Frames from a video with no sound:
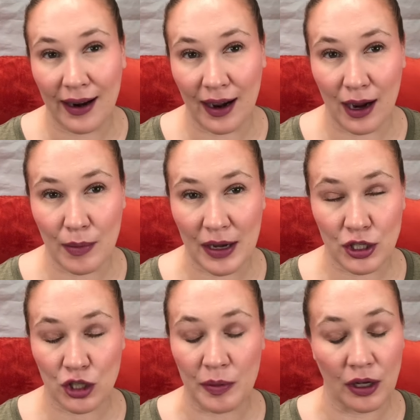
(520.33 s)
I might
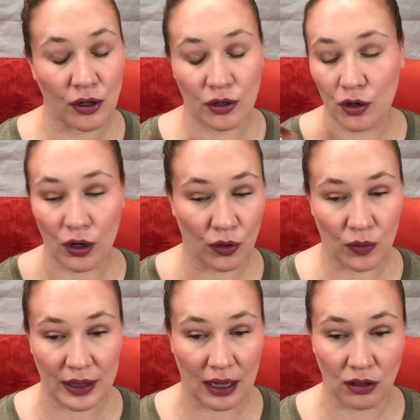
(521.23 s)
just be a unicorn
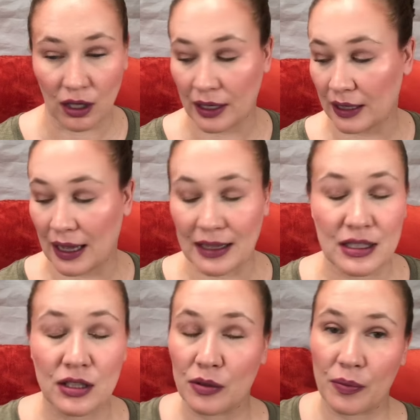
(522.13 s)
with how long it
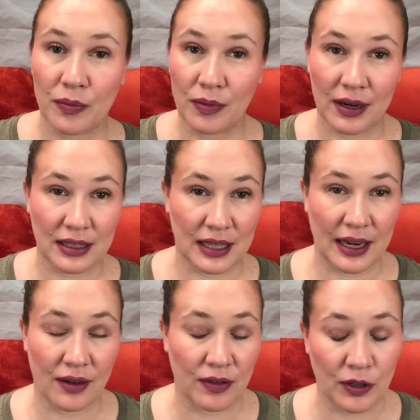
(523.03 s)
lasts because I
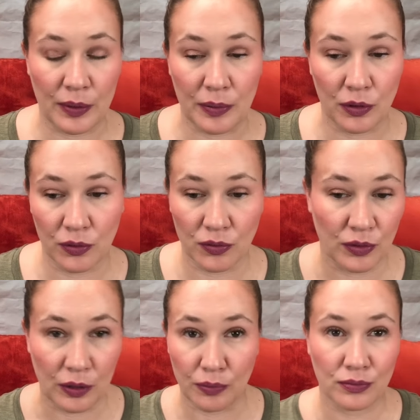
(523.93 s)
have other people
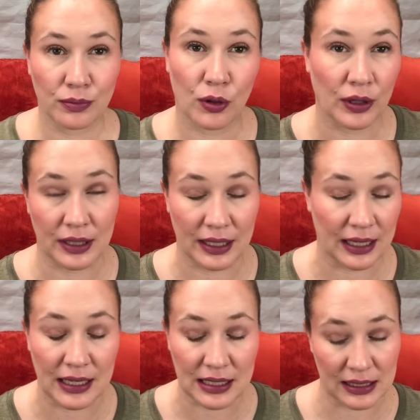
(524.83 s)
report that
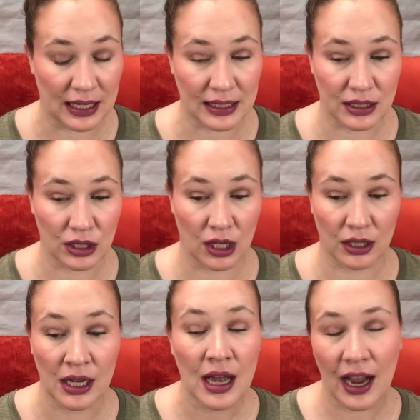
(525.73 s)
it doesn't last as long.
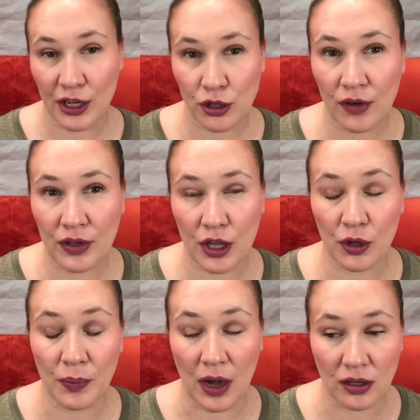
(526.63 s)
I do have another
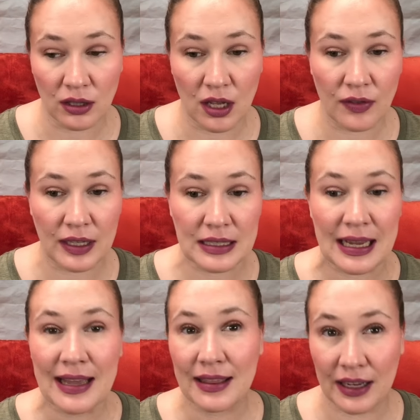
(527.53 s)
bottle of it
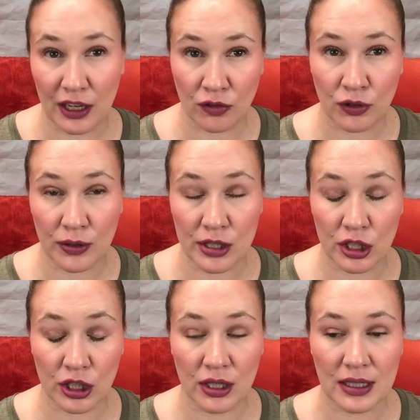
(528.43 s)
that
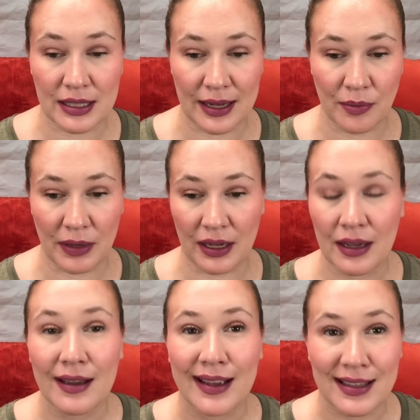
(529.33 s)
influencer sent me.
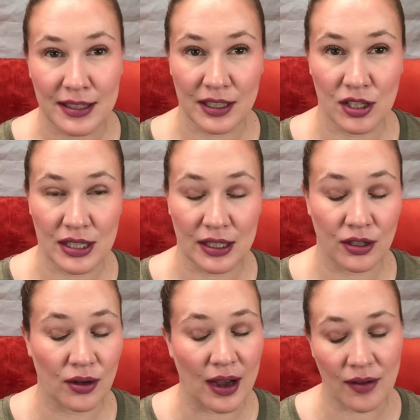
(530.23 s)
It's still sealed
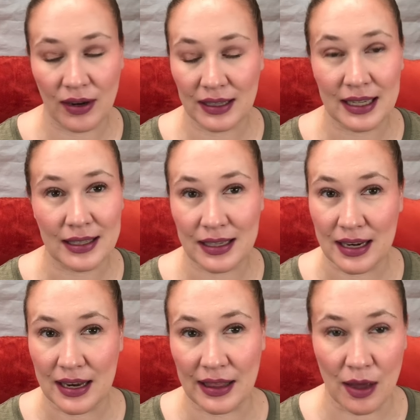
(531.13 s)
though. I have not
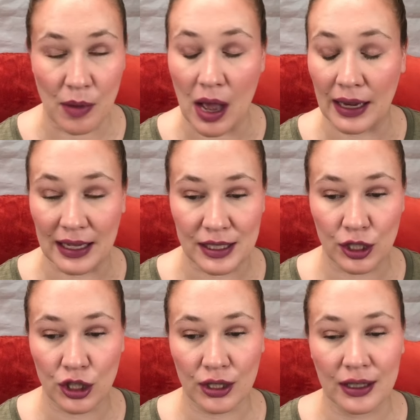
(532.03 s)
tested them against
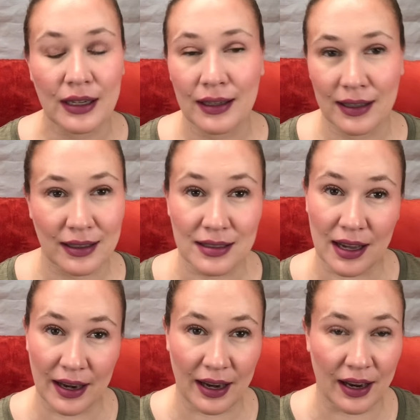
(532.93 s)
each other because
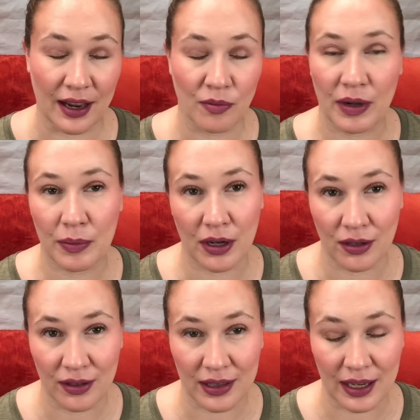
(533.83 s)
I, I have my
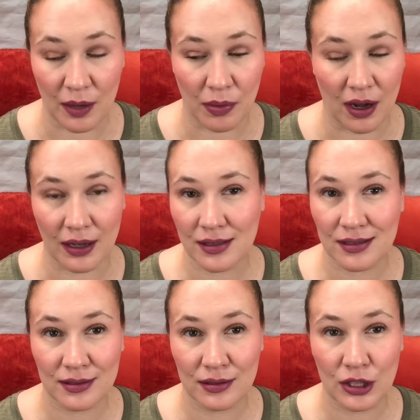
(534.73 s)
bottle that I bought
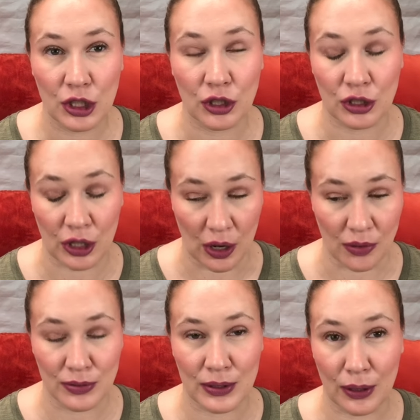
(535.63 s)
years ago.
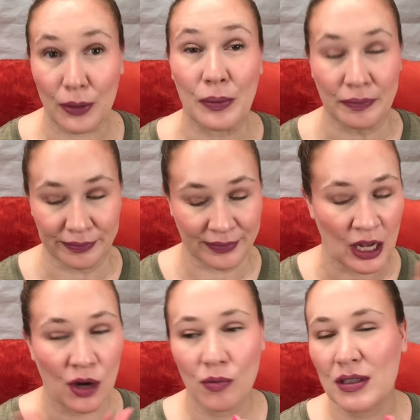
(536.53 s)
So
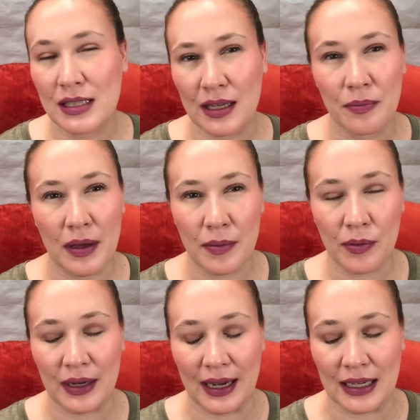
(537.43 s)
we'll see. Maybe
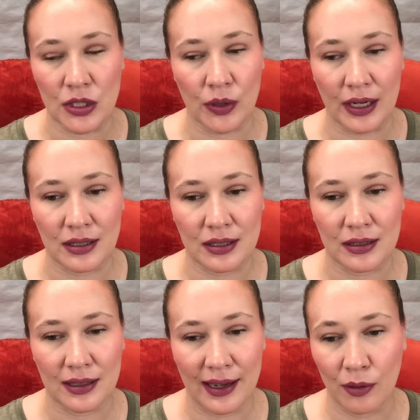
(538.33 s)
when I get to it,
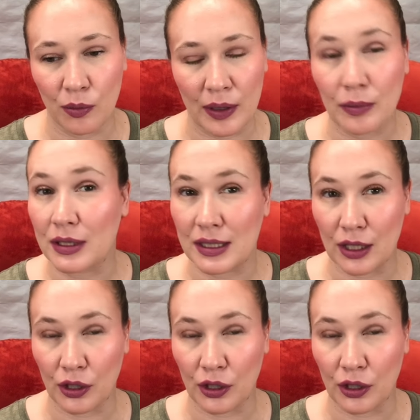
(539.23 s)
I will be able to tell